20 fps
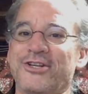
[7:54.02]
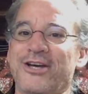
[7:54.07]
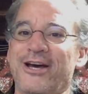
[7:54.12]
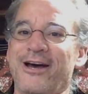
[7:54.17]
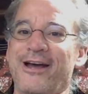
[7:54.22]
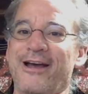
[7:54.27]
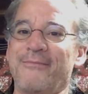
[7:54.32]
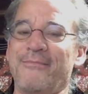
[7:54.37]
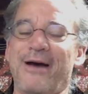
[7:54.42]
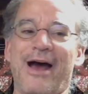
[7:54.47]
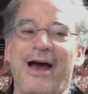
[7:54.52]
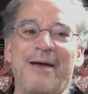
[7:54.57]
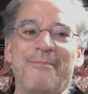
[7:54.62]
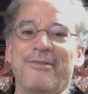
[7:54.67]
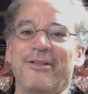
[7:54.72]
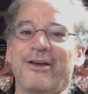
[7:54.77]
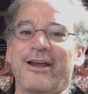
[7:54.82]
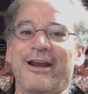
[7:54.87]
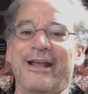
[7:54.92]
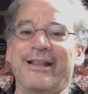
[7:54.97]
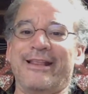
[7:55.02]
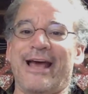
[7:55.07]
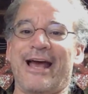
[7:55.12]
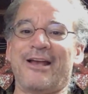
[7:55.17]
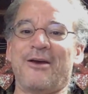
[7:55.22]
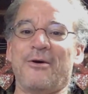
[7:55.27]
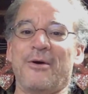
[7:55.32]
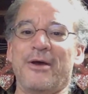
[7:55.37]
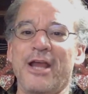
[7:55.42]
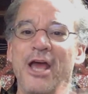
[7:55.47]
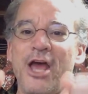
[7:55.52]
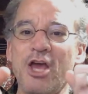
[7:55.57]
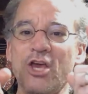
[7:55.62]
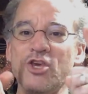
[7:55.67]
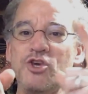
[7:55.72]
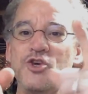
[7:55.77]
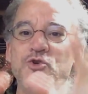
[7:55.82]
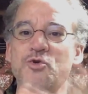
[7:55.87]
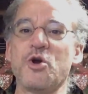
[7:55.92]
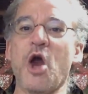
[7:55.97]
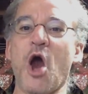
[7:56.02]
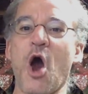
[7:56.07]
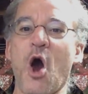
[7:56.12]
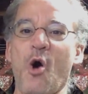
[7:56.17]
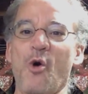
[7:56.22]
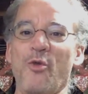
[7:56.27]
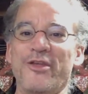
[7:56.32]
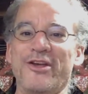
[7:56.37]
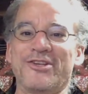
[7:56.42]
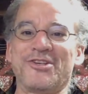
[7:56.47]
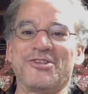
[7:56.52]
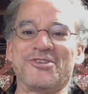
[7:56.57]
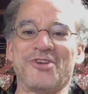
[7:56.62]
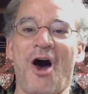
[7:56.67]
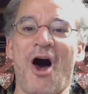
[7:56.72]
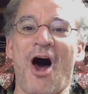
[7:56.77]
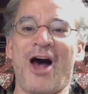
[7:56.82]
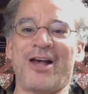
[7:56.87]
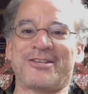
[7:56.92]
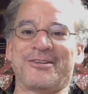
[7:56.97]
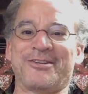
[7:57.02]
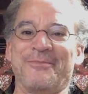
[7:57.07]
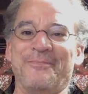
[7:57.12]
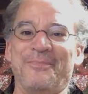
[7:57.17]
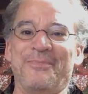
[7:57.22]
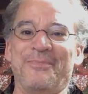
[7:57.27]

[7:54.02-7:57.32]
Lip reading: time, I'm looking at that going, you go, this is awesome.